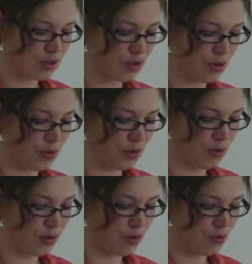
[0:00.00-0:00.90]

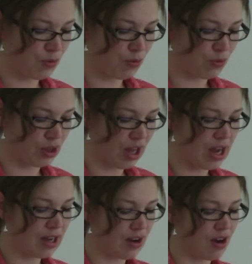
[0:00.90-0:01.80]
So
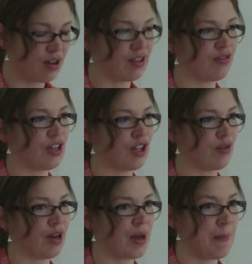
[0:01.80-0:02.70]
relying on the
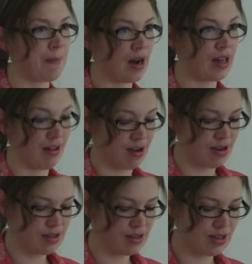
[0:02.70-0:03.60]
VQA
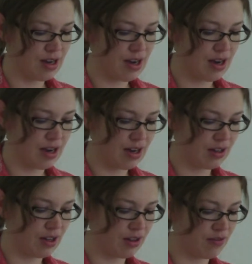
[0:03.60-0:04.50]
bylaws,
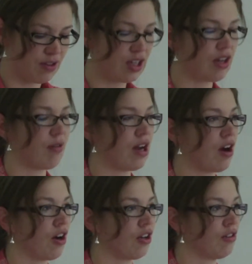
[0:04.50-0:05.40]
the VQA
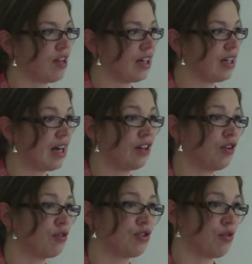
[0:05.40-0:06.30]
argued that it had
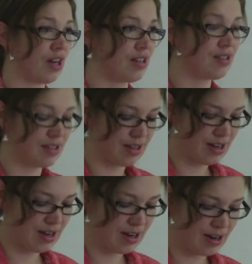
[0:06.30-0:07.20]
no choice
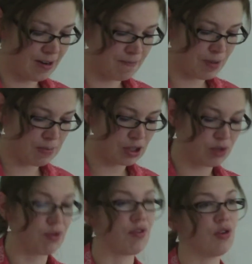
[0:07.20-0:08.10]
but
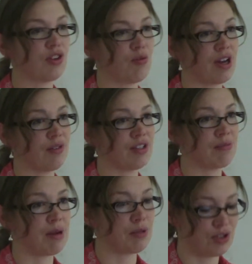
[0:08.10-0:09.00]
to revoke the
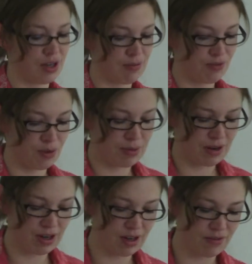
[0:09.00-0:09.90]
winery's membership for a
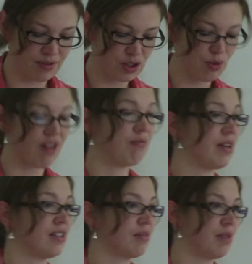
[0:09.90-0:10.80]
period of 12
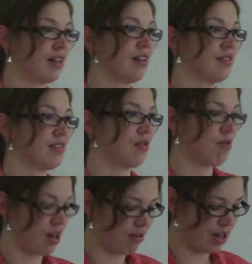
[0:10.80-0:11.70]
months because the
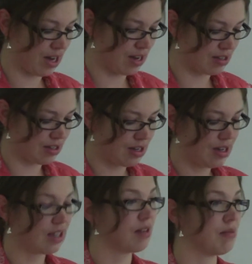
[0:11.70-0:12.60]
winery had
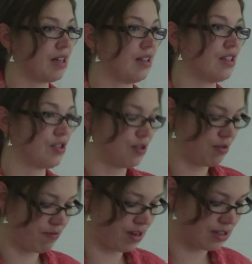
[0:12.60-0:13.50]
committed these 2
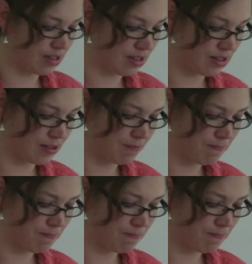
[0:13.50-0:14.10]
offenses.